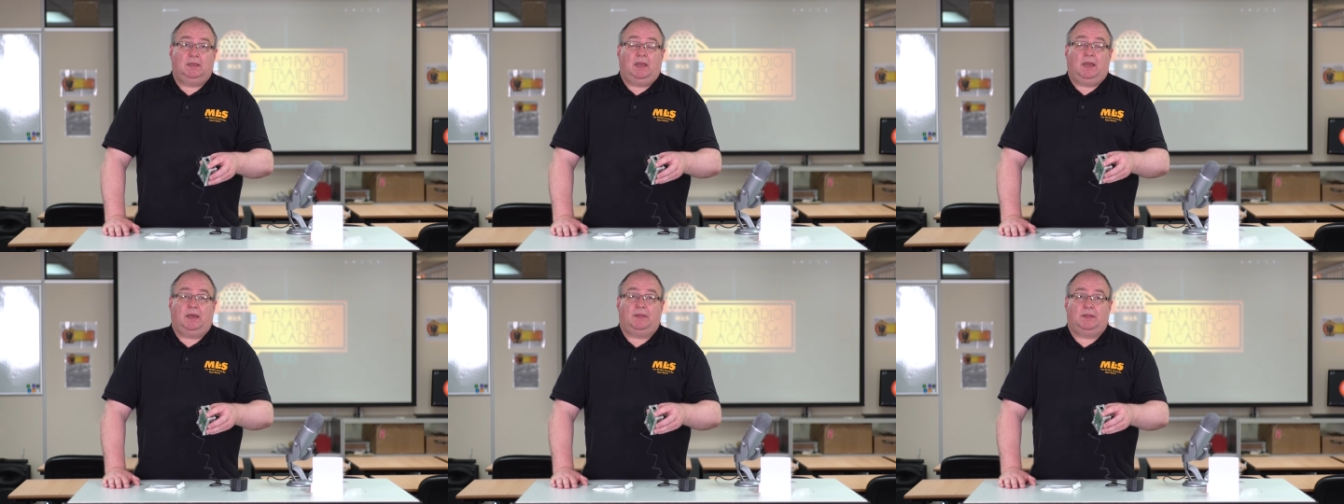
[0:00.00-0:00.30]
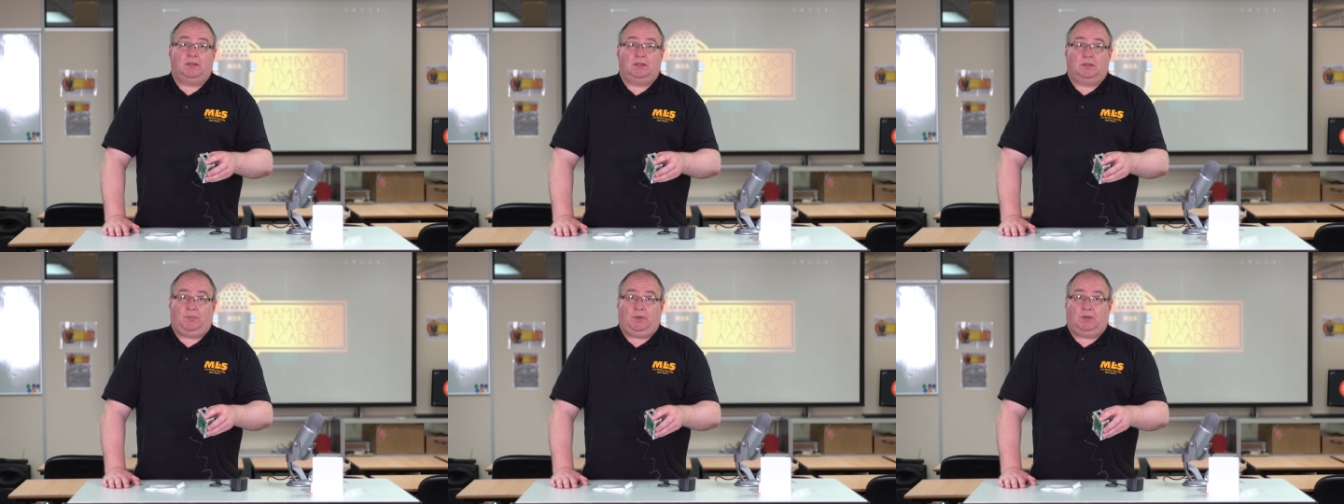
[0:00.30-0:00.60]
and
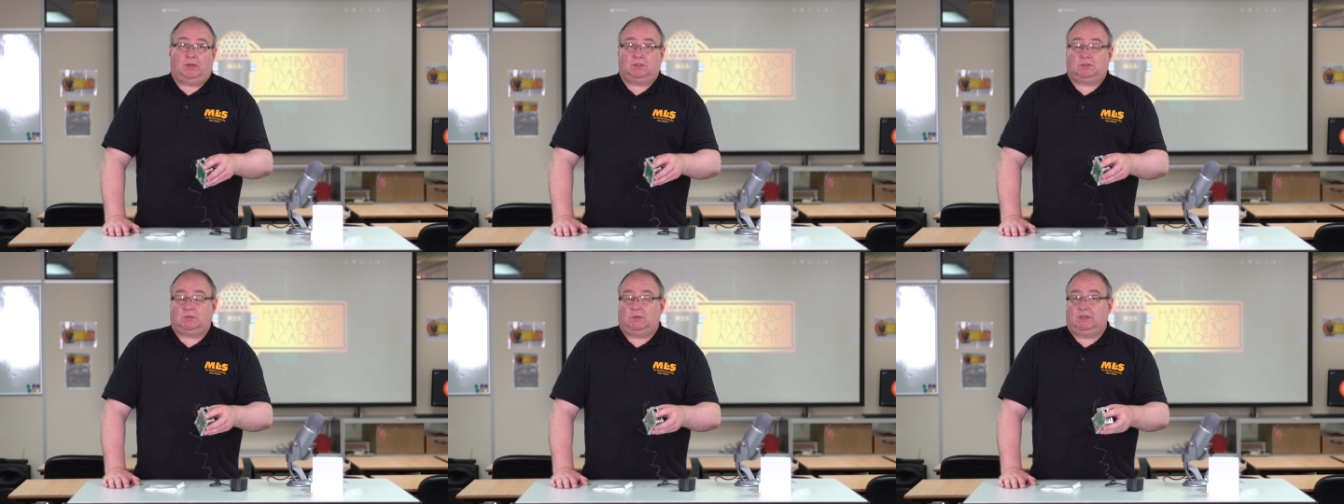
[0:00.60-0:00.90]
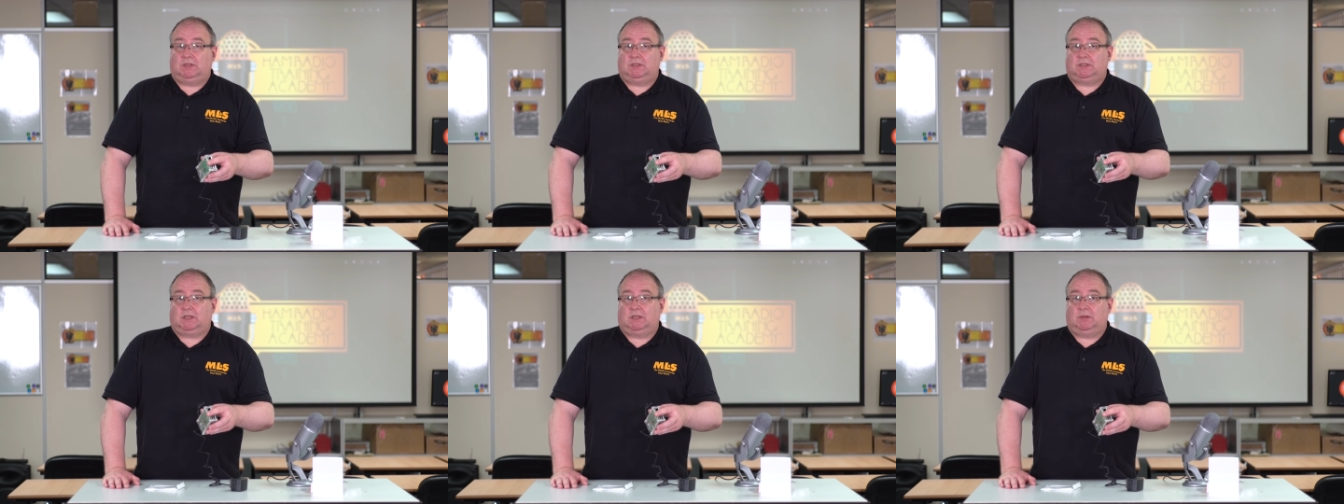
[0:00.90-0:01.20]
then the
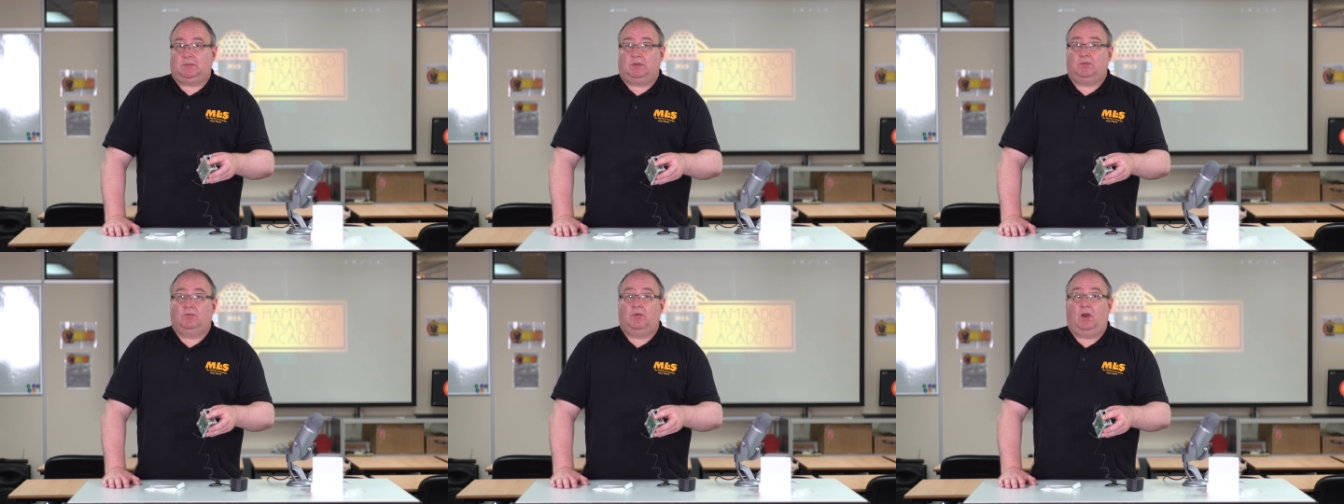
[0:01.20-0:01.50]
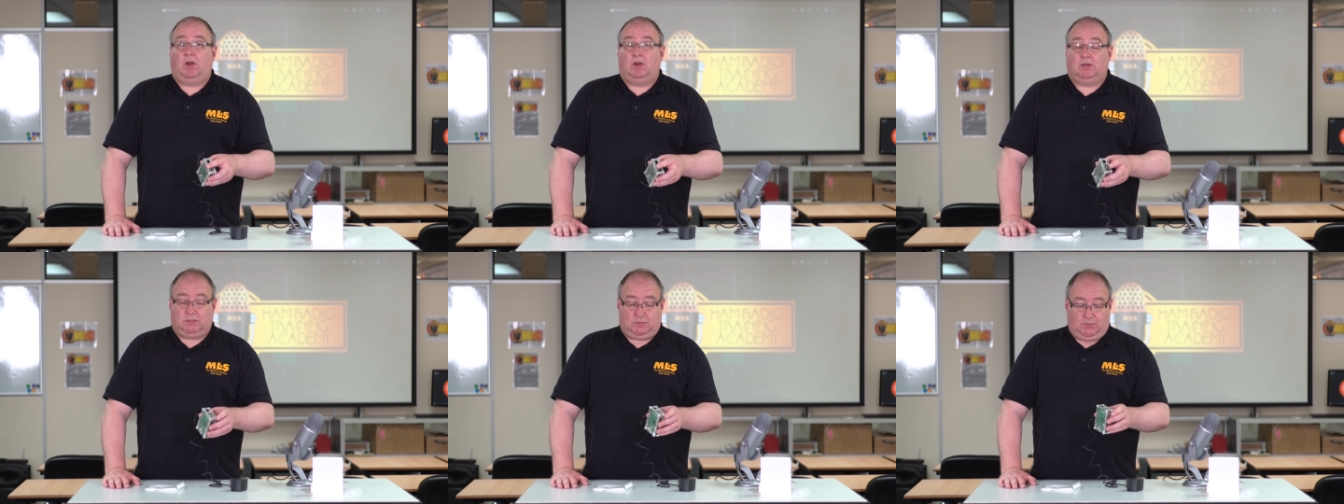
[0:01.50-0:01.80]
password is going to be
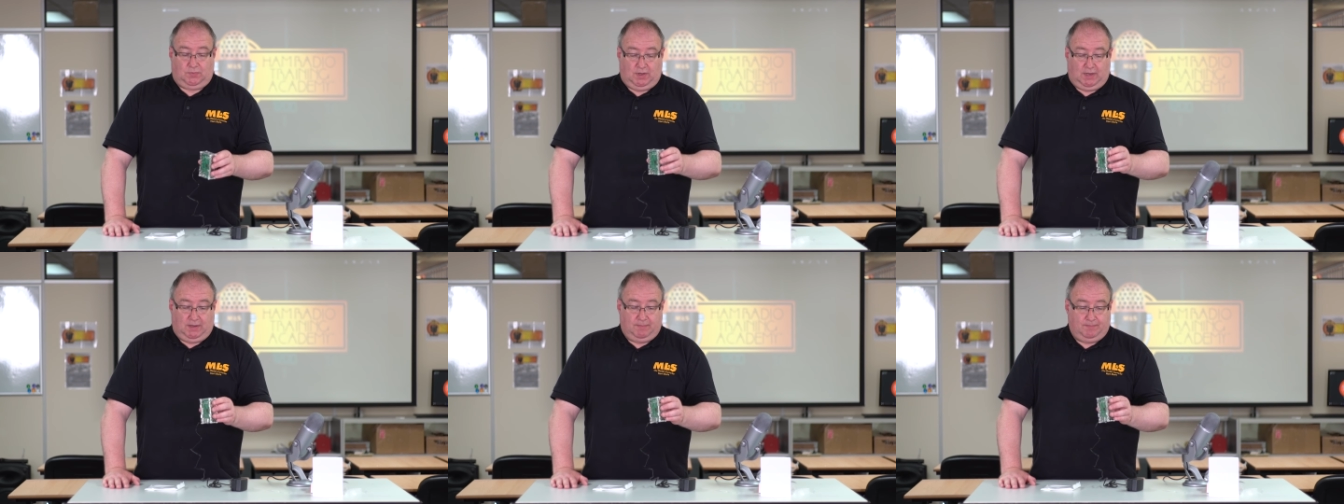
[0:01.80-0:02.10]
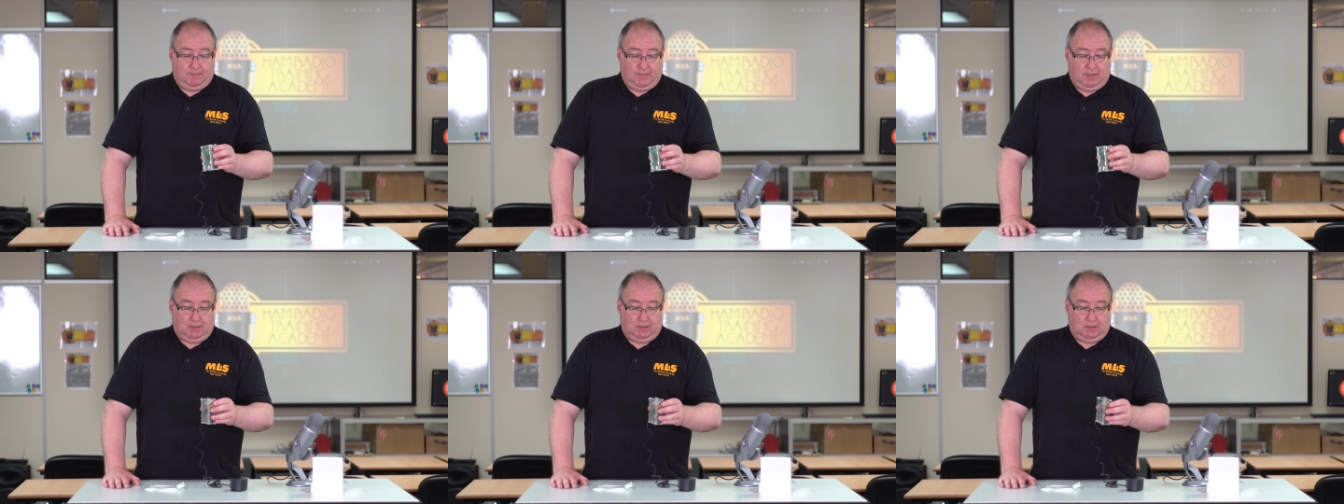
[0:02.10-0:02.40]
Raspberry,
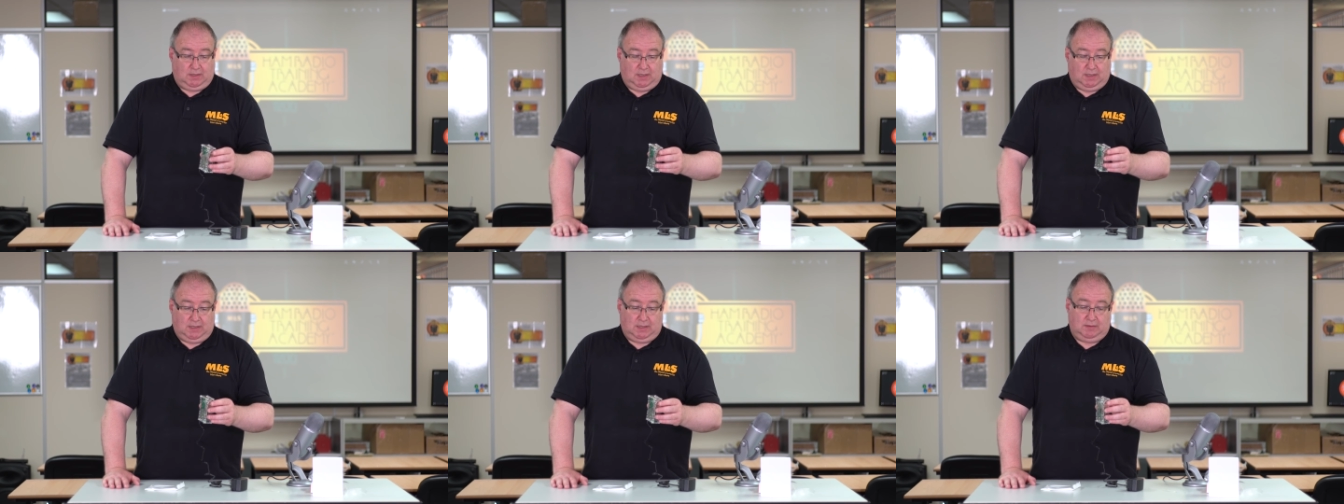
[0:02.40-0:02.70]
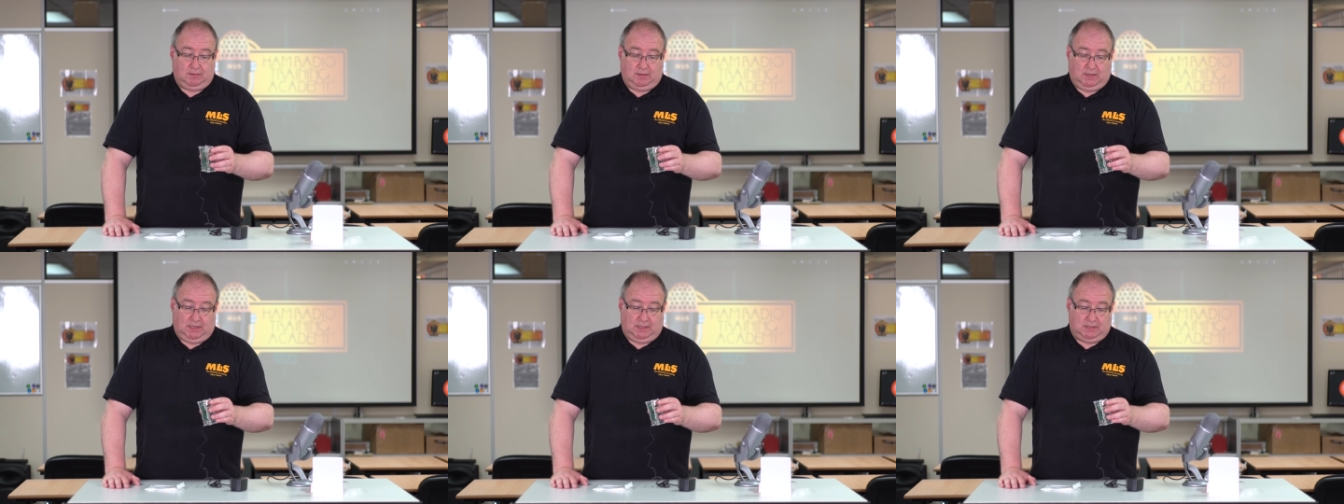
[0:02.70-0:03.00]

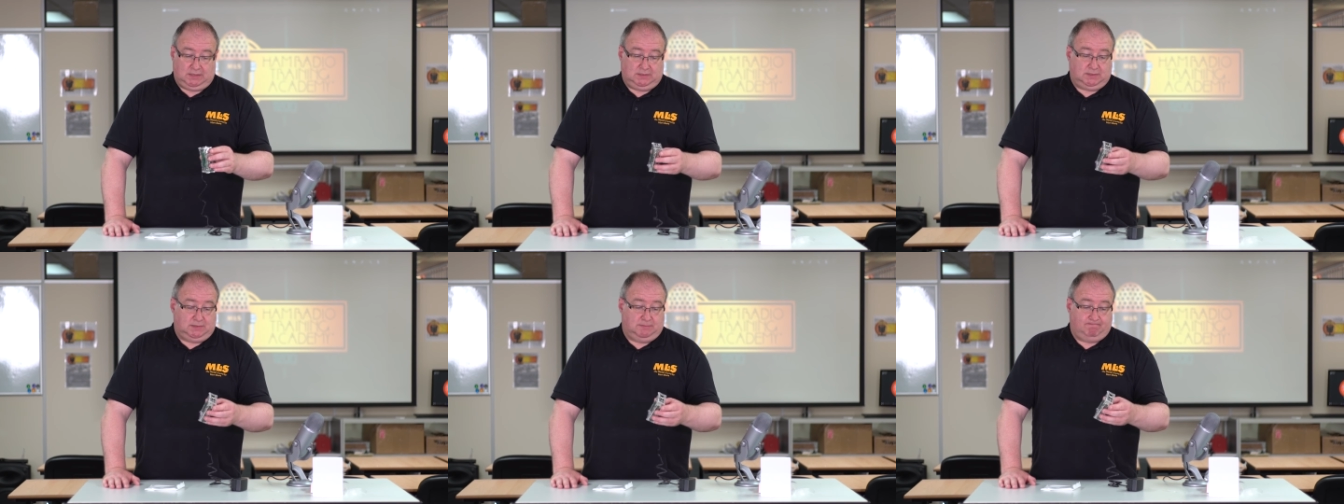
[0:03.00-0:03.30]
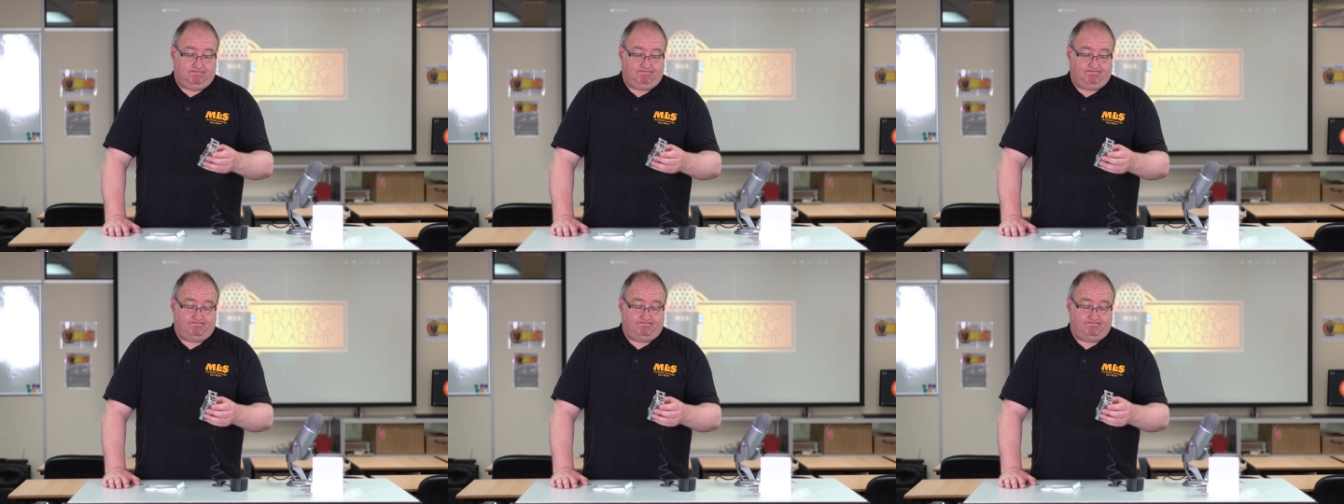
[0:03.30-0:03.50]
okay, and